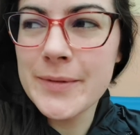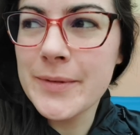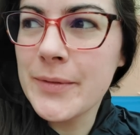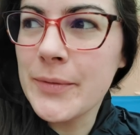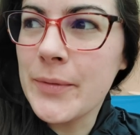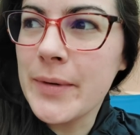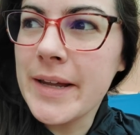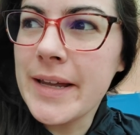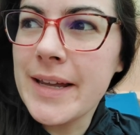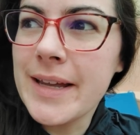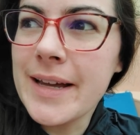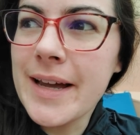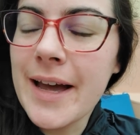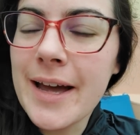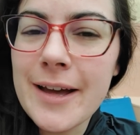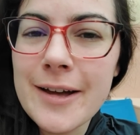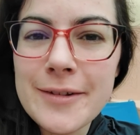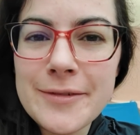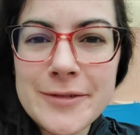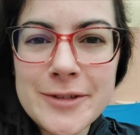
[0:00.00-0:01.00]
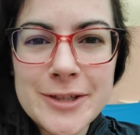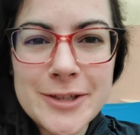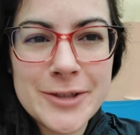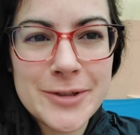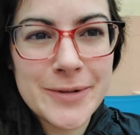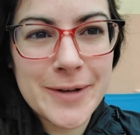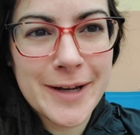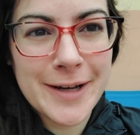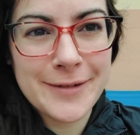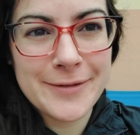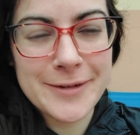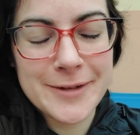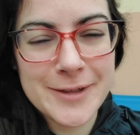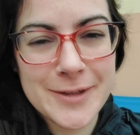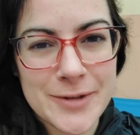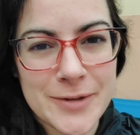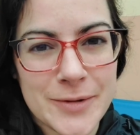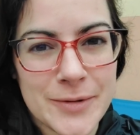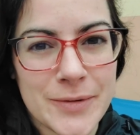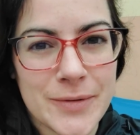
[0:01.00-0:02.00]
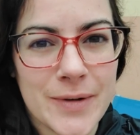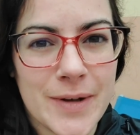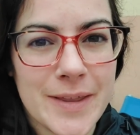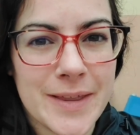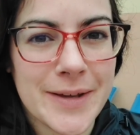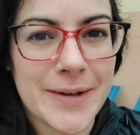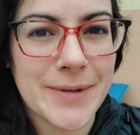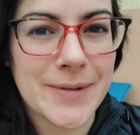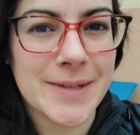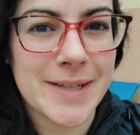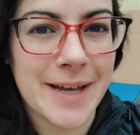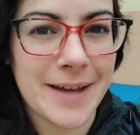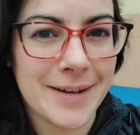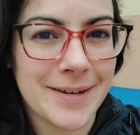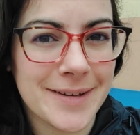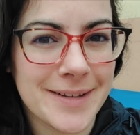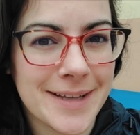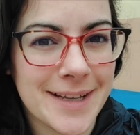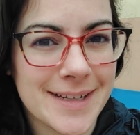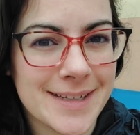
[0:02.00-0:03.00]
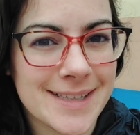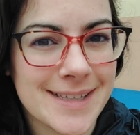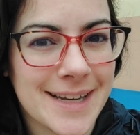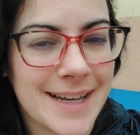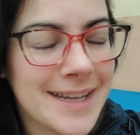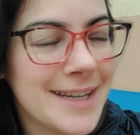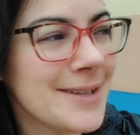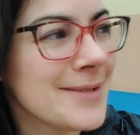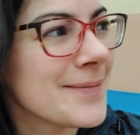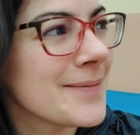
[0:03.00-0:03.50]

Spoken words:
We just arrived to the hotel last night,